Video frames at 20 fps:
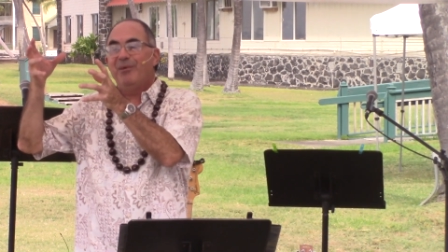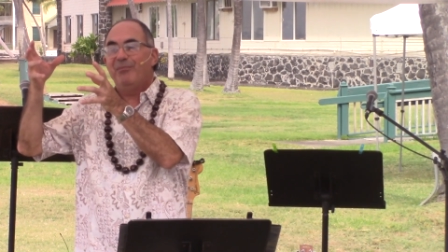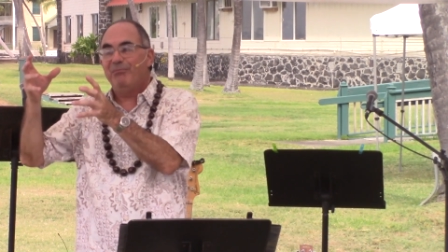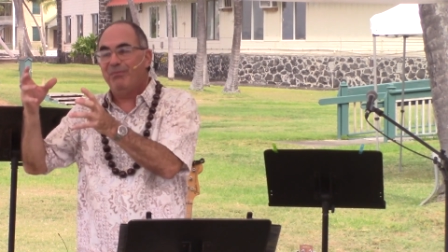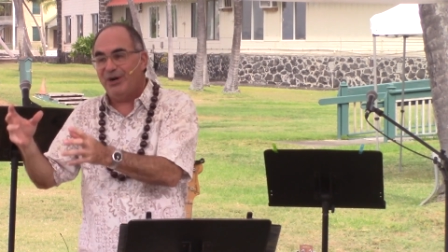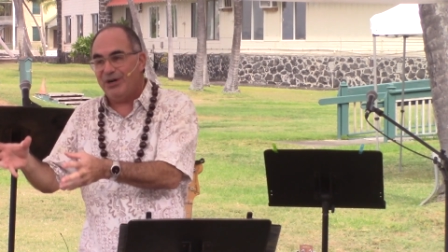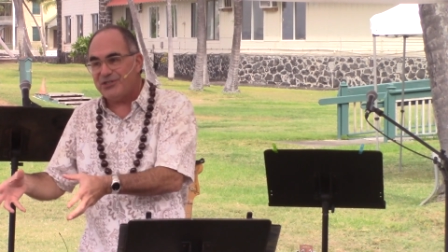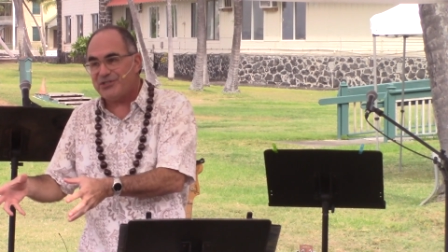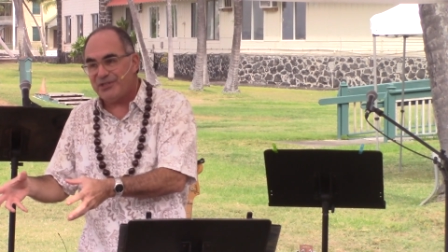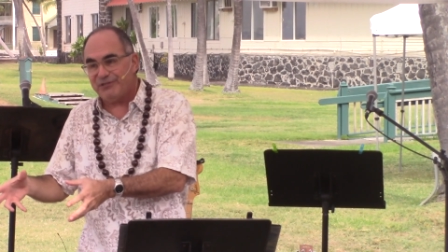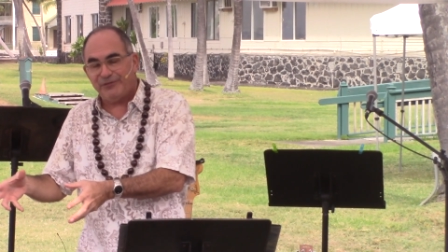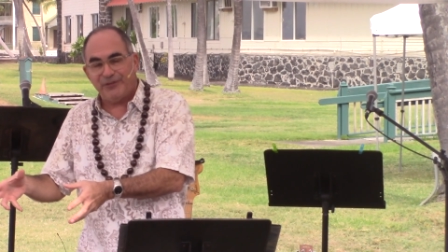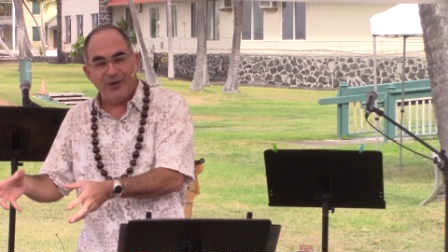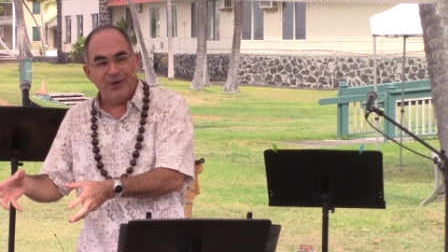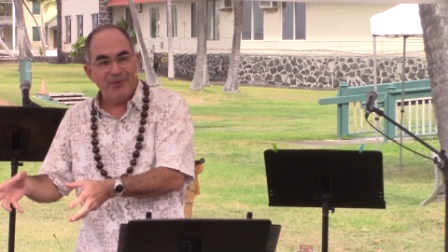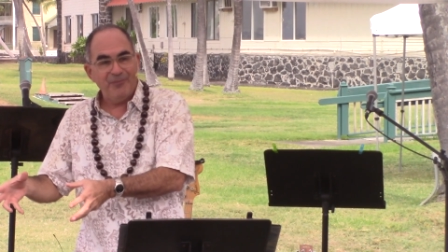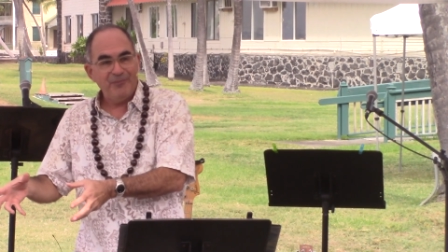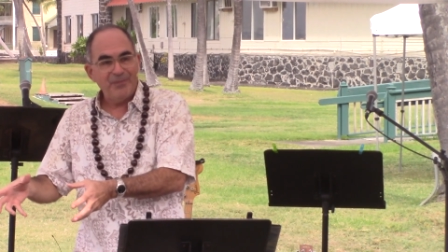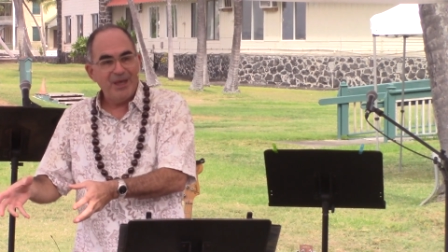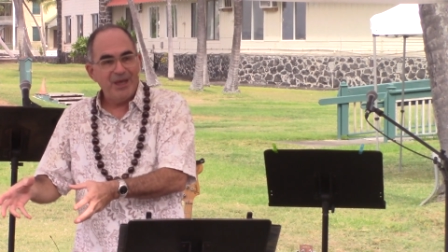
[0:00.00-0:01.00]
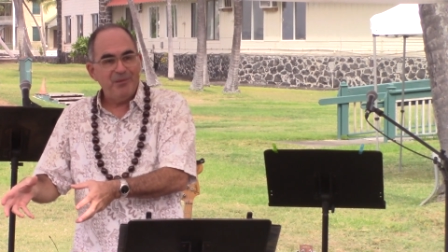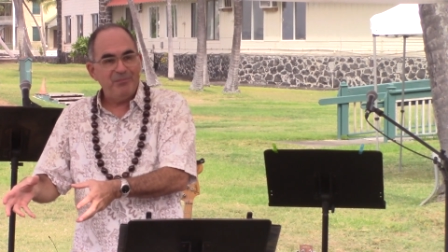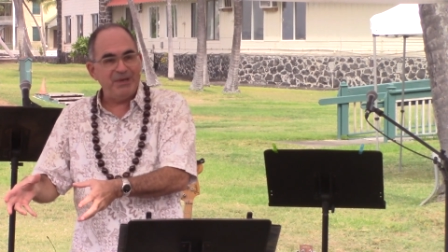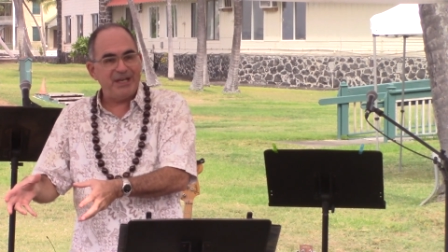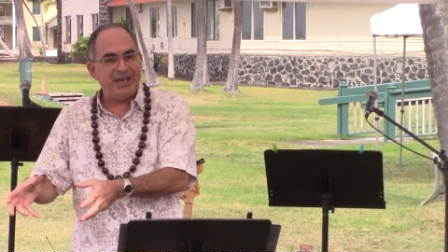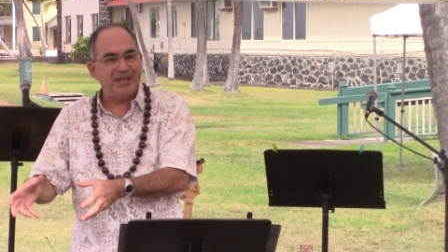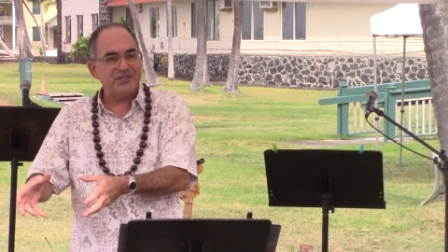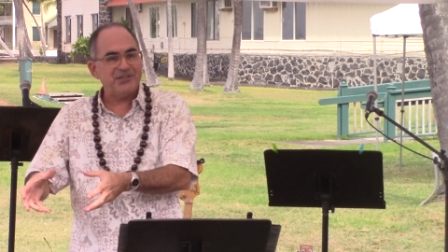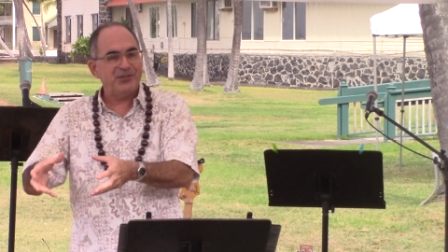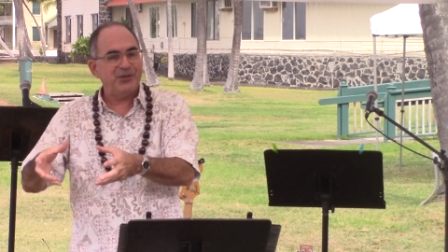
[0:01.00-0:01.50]
merciful?
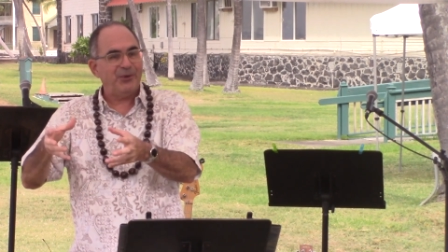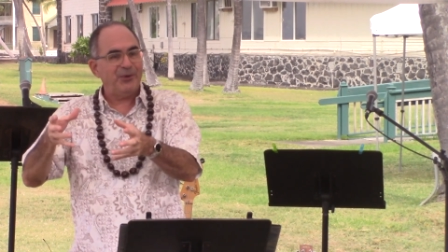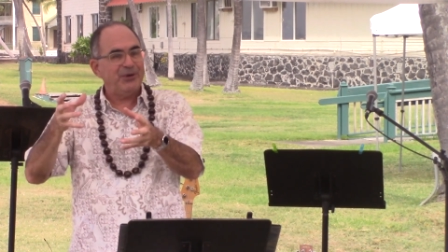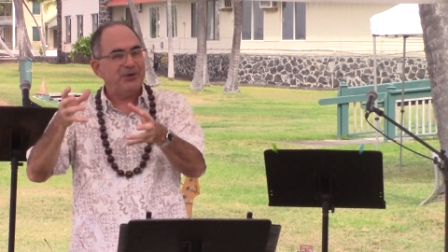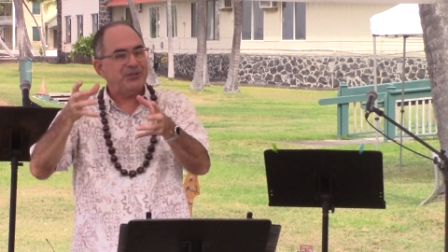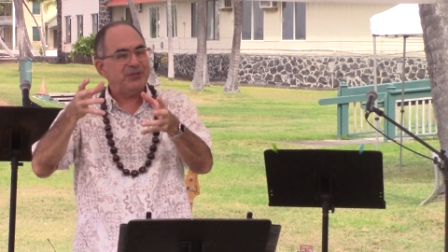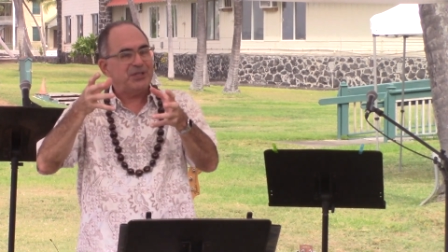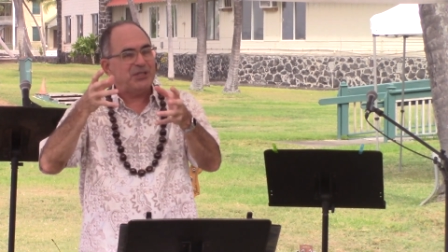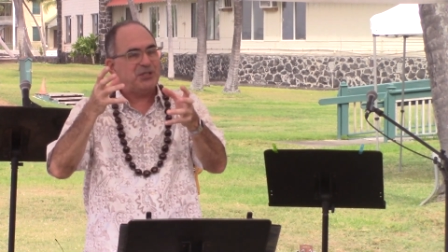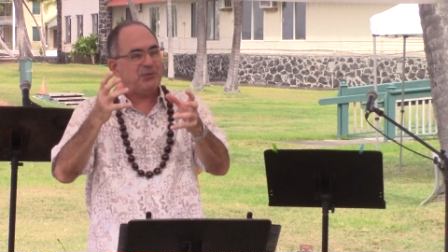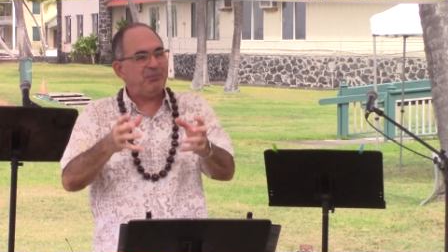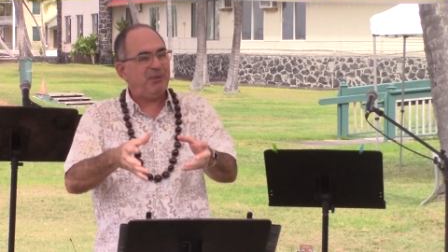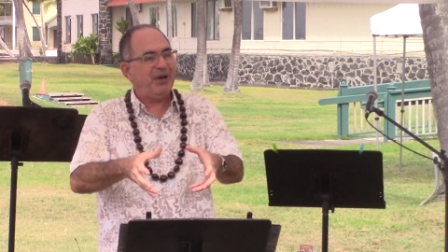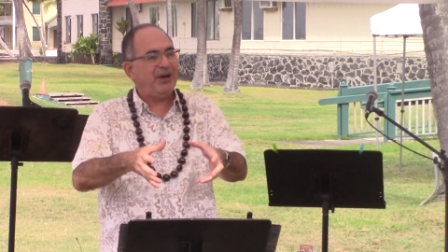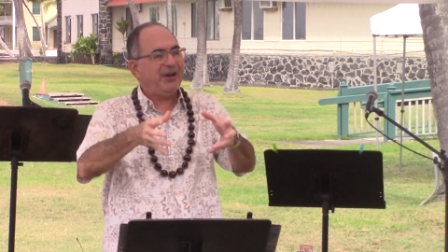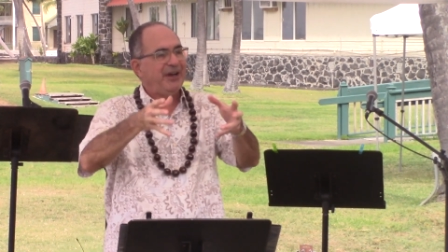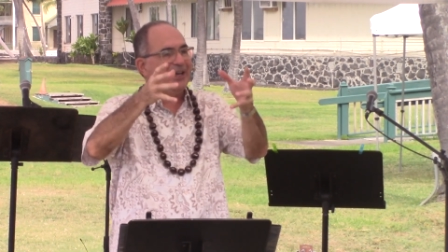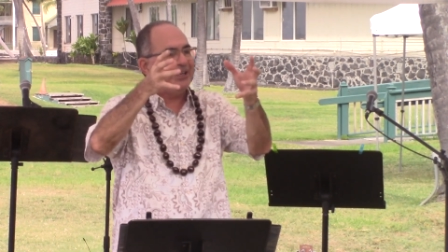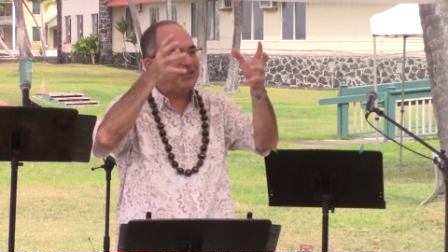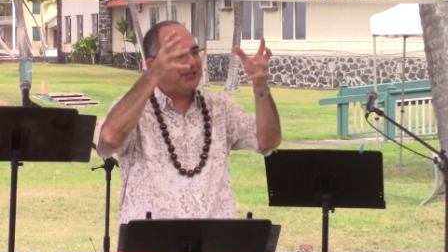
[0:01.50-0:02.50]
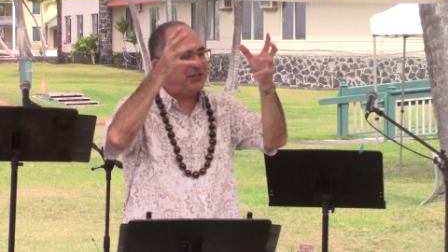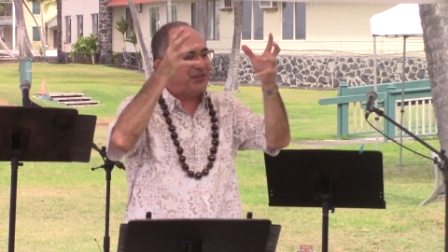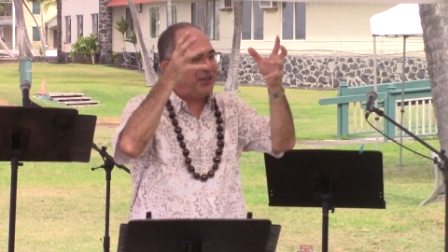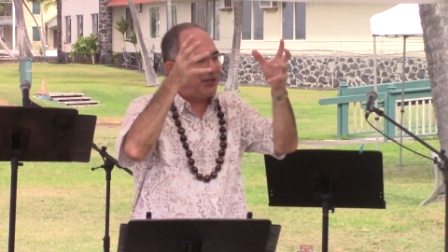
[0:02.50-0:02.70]
Because in order to experience